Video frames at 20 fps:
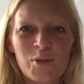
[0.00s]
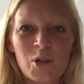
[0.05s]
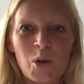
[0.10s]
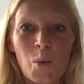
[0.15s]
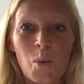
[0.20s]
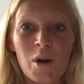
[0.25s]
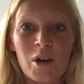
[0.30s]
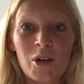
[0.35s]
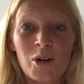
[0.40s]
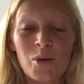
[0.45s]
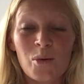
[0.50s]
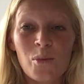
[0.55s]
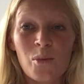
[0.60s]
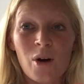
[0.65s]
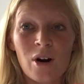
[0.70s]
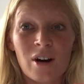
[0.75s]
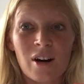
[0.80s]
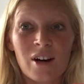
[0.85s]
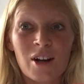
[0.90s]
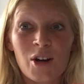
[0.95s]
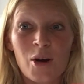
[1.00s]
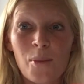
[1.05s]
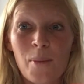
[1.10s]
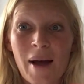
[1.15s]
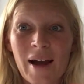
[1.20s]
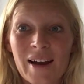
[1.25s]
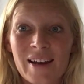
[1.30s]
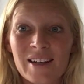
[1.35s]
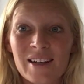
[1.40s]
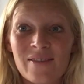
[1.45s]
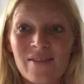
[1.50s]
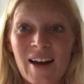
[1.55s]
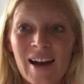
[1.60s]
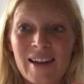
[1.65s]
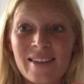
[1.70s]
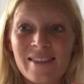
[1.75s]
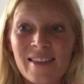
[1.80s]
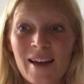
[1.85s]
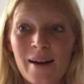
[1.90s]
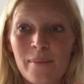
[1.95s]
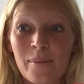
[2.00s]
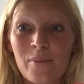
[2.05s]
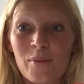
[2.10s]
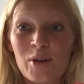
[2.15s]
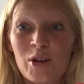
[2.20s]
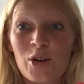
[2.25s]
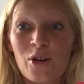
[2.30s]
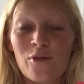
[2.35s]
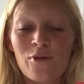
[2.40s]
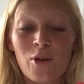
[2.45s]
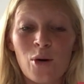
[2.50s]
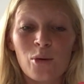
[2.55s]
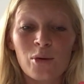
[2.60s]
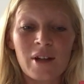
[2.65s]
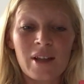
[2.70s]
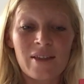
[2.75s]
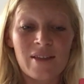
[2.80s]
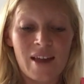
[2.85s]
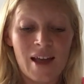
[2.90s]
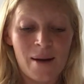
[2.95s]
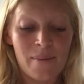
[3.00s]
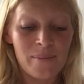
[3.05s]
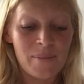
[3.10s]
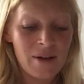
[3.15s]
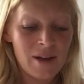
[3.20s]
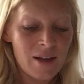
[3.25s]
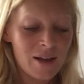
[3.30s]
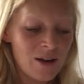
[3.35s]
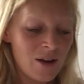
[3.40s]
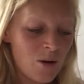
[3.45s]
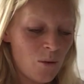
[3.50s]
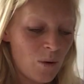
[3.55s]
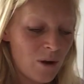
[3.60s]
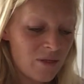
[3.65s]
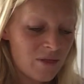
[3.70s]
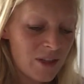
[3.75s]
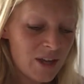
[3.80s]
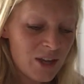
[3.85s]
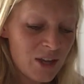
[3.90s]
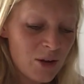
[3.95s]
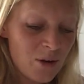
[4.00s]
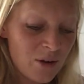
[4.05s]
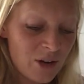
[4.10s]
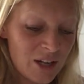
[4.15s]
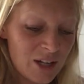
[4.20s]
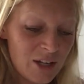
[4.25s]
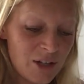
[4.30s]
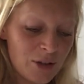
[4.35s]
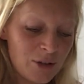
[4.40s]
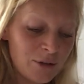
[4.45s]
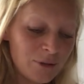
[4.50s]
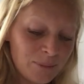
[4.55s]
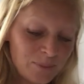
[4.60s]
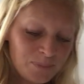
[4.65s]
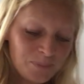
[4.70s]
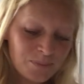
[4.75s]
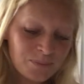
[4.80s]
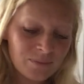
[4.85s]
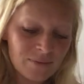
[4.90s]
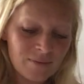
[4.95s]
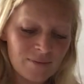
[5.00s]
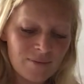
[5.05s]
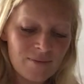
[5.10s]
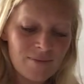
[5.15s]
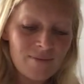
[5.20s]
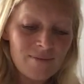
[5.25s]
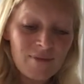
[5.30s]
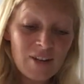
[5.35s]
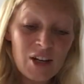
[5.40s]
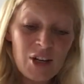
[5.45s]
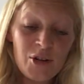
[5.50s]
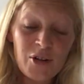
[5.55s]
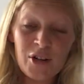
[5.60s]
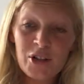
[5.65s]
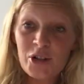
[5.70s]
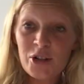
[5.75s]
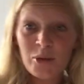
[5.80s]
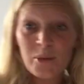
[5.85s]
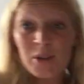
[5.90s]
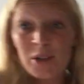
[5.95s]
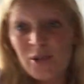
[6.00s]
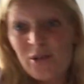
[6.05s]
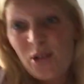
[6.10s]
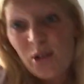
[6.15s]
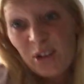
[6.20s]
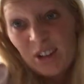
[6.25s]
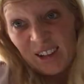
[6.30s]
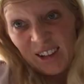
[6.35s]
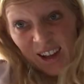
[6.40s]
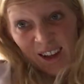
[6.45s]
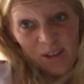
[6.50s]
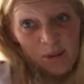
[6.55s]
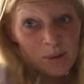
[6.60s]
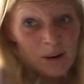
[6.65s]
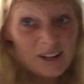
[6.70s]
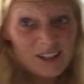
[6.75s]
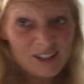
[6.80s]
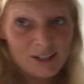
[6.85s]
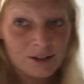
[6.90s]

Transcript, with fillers: So when you are going to go back and divide them, when you're folding them, one thing you can do, and you can do it when you fold it the other way